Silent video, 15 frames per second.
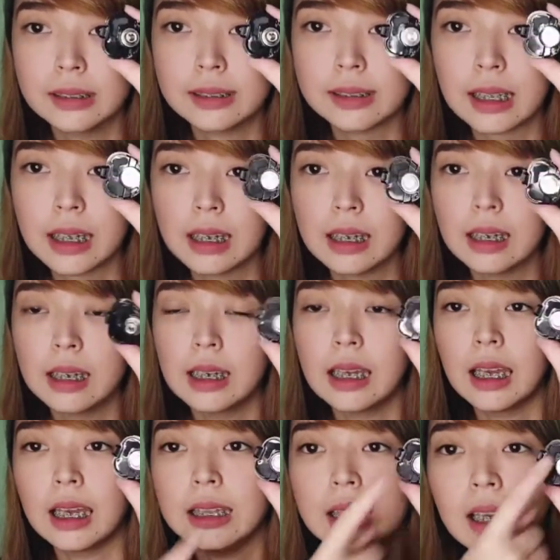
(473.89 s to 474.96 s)
See?
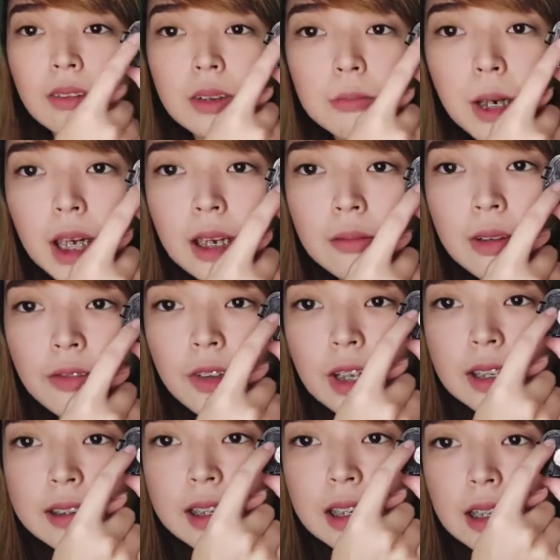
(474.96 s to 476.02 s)
And down the bottom, if you
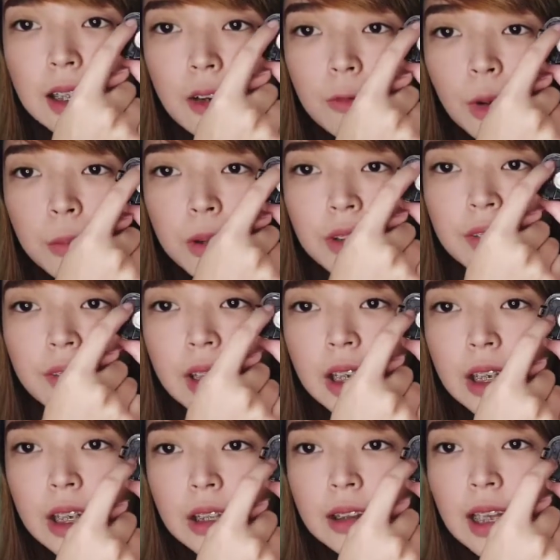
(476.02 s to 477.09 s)
can see that rubber
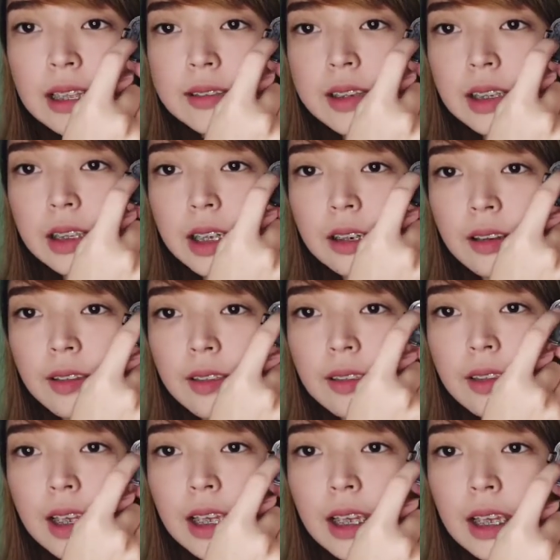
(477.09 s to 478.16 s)
thing, that silicone
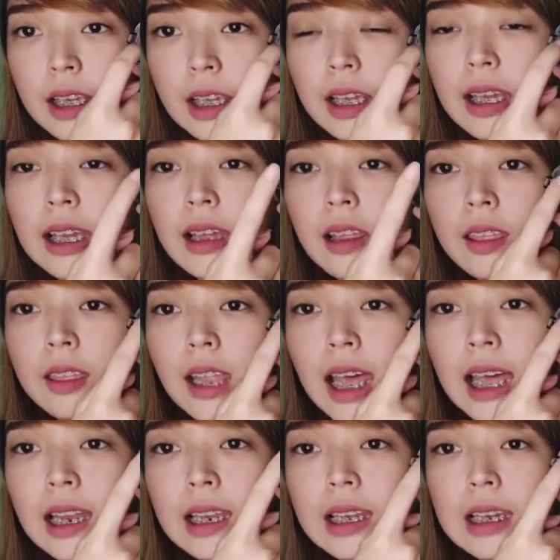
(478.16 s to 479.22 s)
thing,
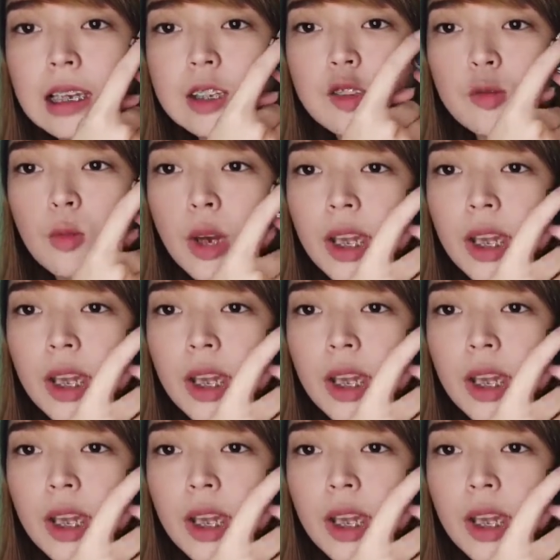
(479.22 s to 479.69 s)
that is